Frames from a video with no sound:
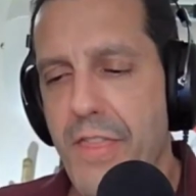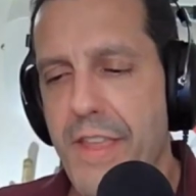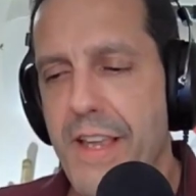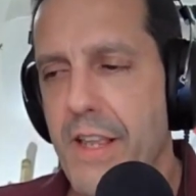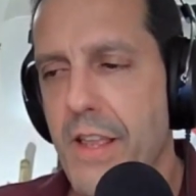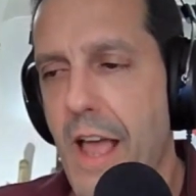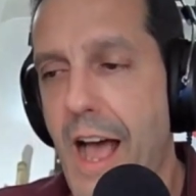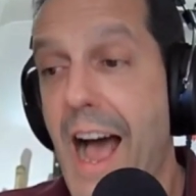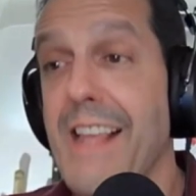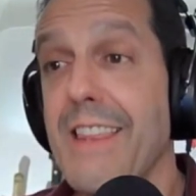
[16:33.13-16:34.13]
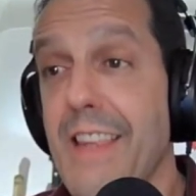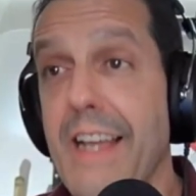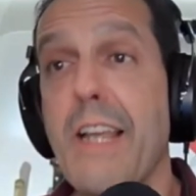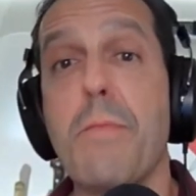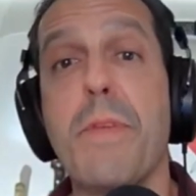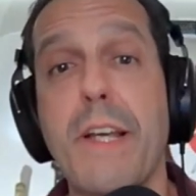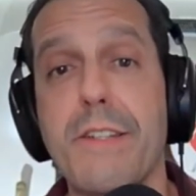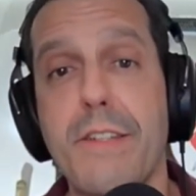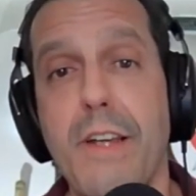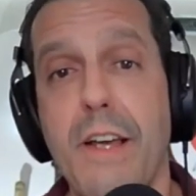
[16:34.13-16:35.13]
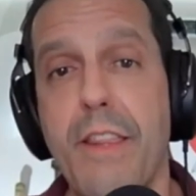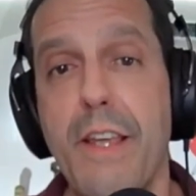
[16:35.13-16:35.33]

the I like it because uh,